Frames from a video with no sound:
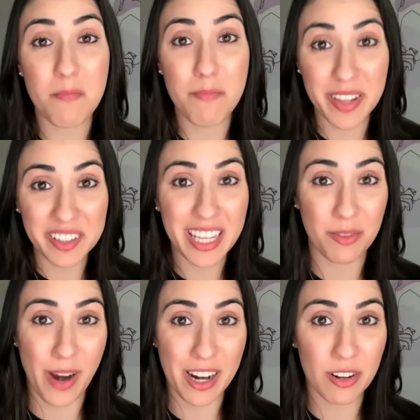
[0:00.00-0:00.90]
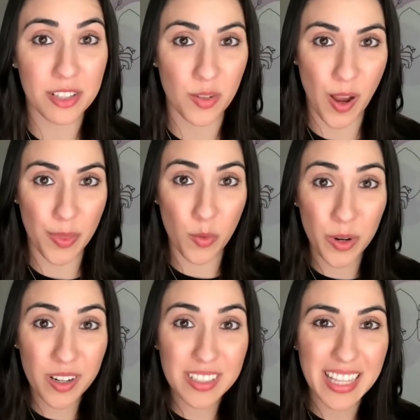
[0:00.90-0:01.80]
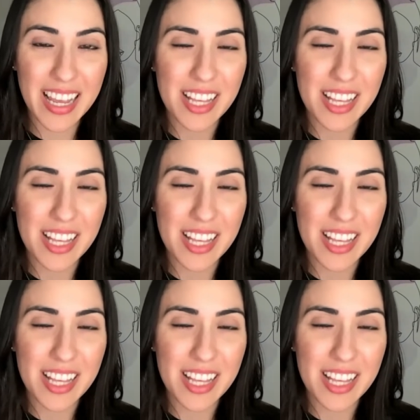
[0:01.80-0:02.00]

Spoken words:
million records around the world,